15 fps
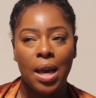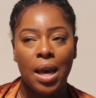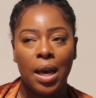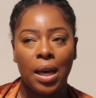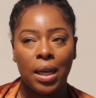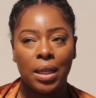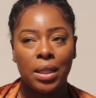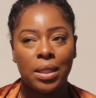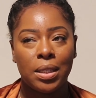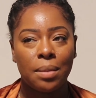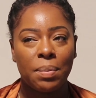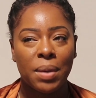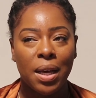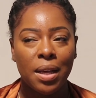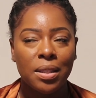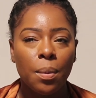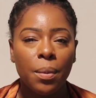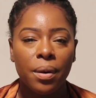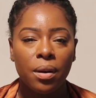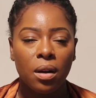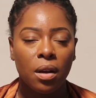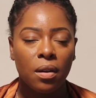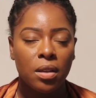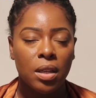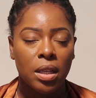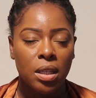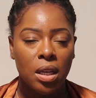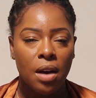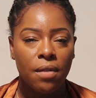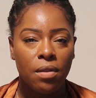And because I'm wearing it
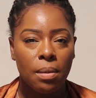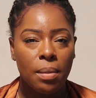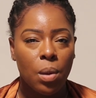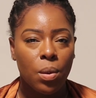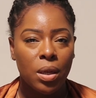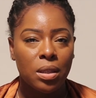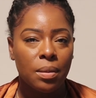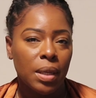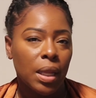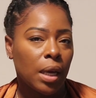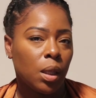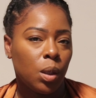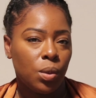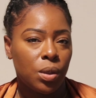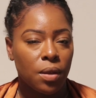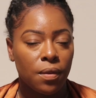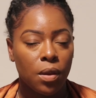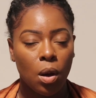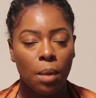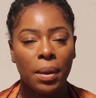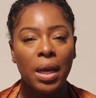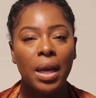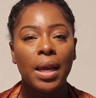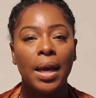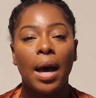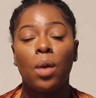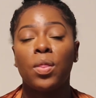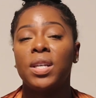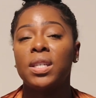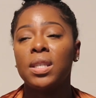as a cover-up, I want it to be like loose and flowy. But
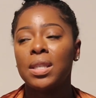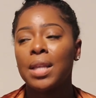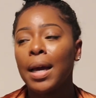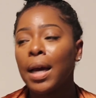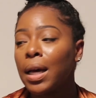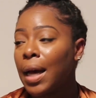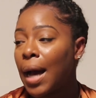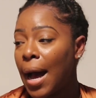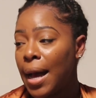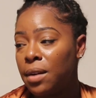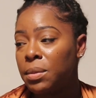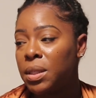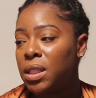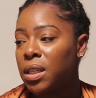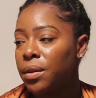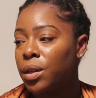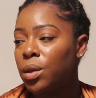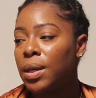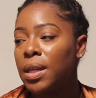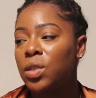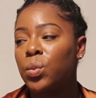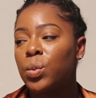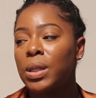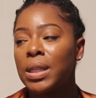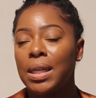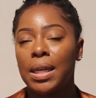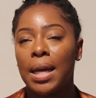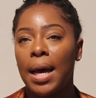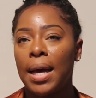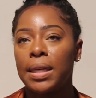anyhow, this is like a cotton material. It's
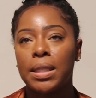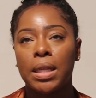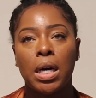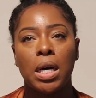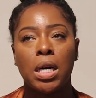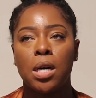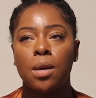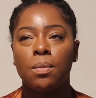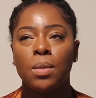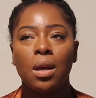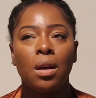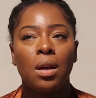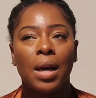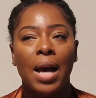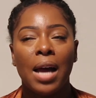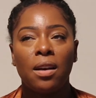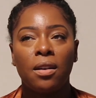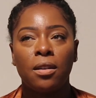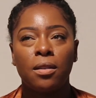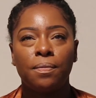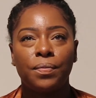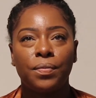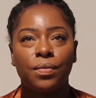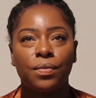really nice. Kind of